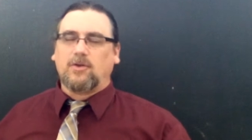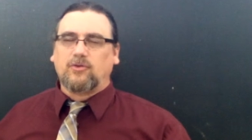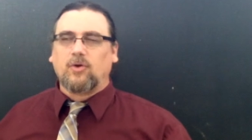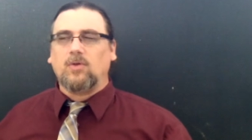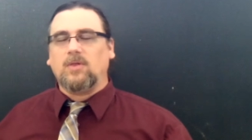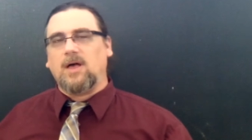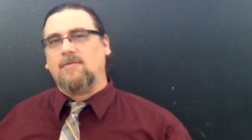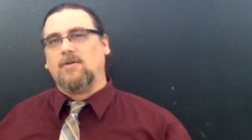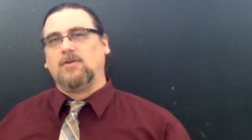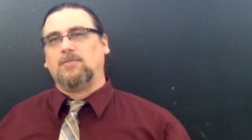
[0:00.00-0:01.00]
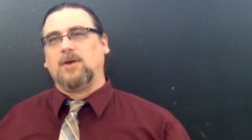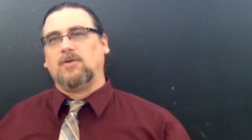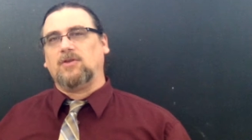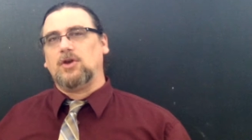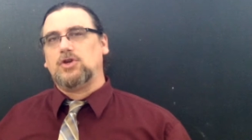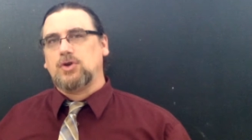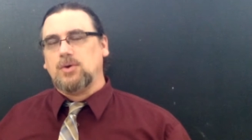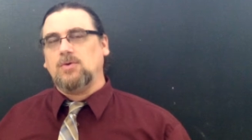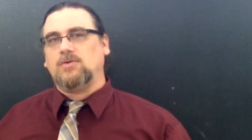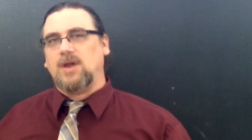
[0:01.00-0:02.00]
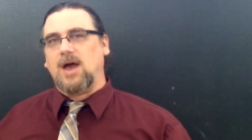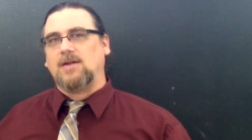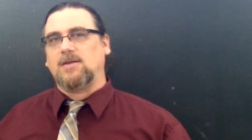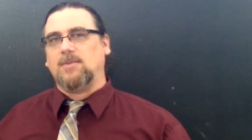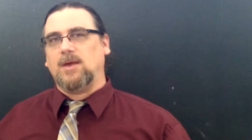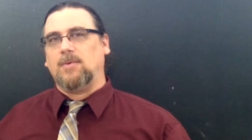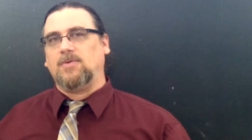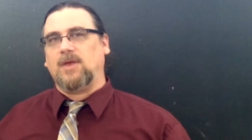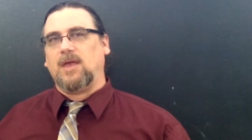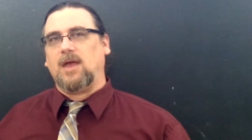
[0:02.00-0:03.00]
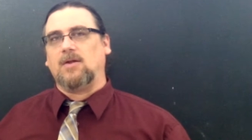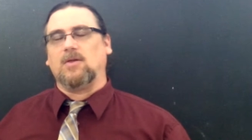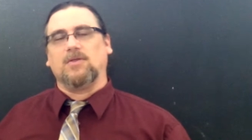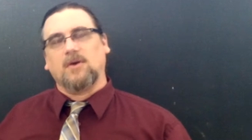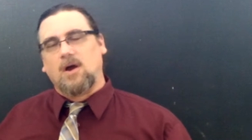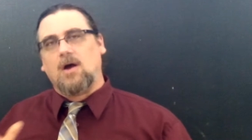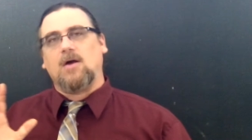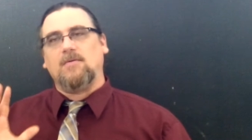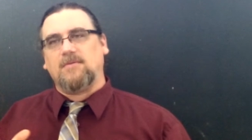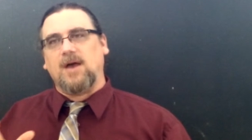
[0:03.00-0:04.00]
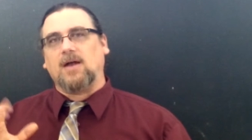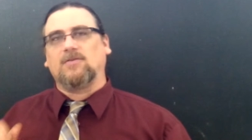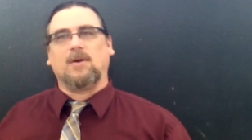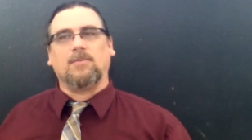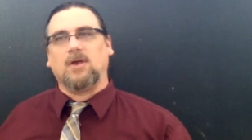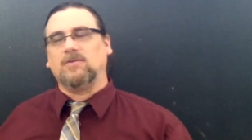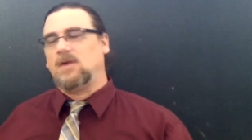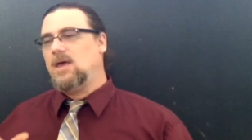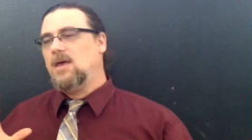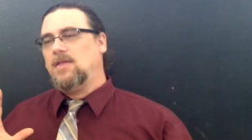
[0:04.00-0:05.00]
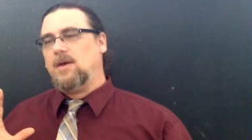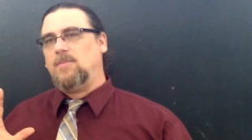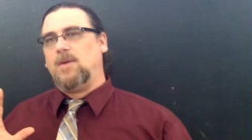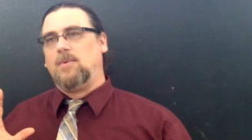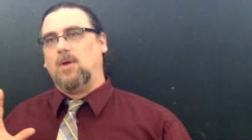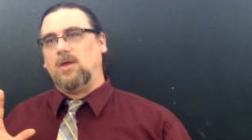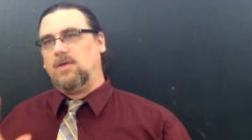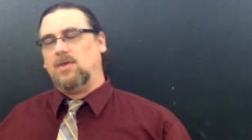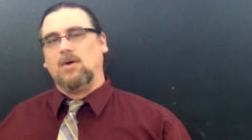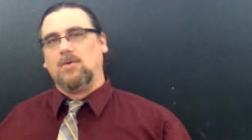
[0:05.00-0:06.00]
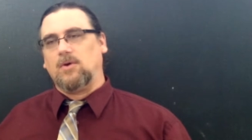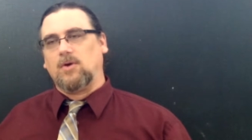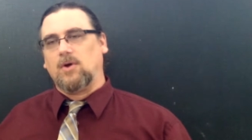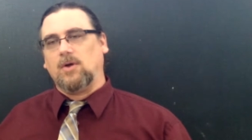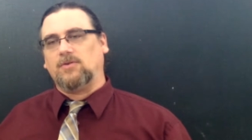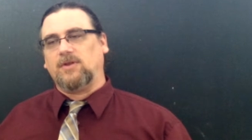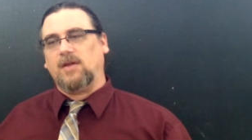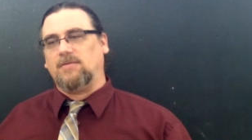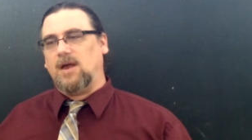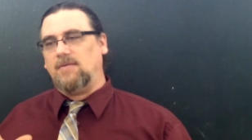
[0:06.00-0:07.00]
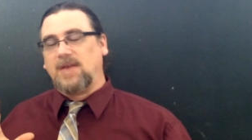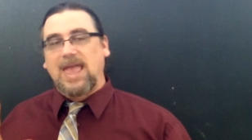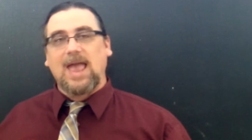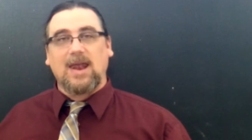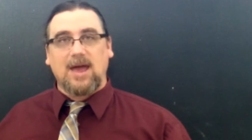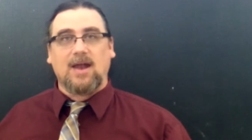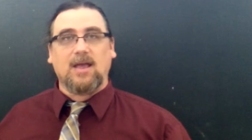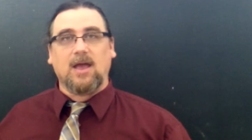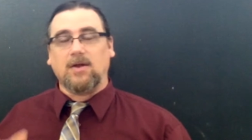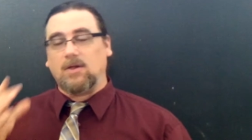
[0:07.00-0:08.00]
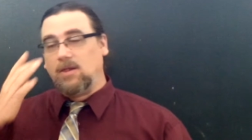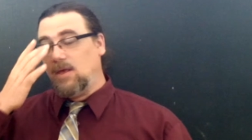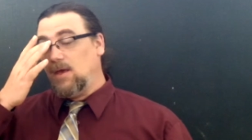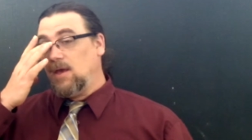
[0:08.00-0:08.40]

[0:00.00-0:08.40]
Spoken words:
a certain level, it's because they choose not to be able to handle it. There are, in fact, some things that people in their current state of life cannot handle,